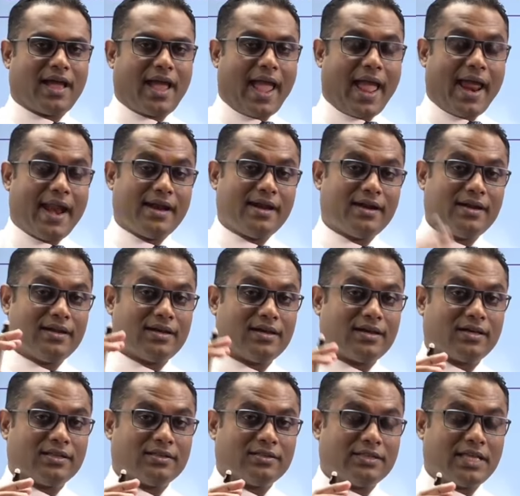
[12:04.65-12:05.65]
and
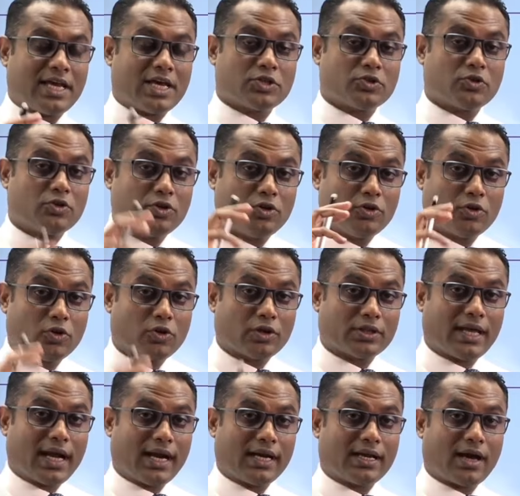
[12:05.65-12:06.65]
they should know
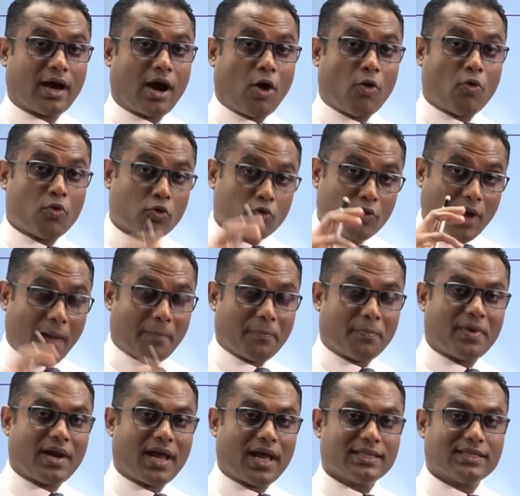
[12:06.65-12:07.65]
that how to
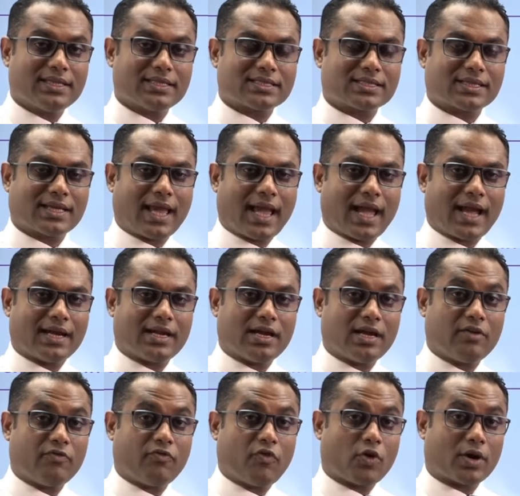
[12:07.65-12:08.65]
apply the
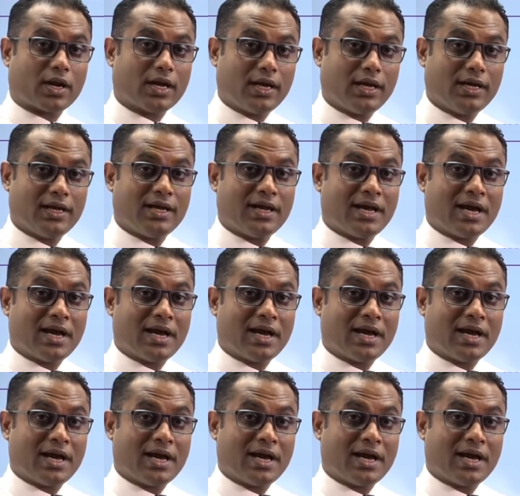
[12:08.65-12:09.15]
standard for a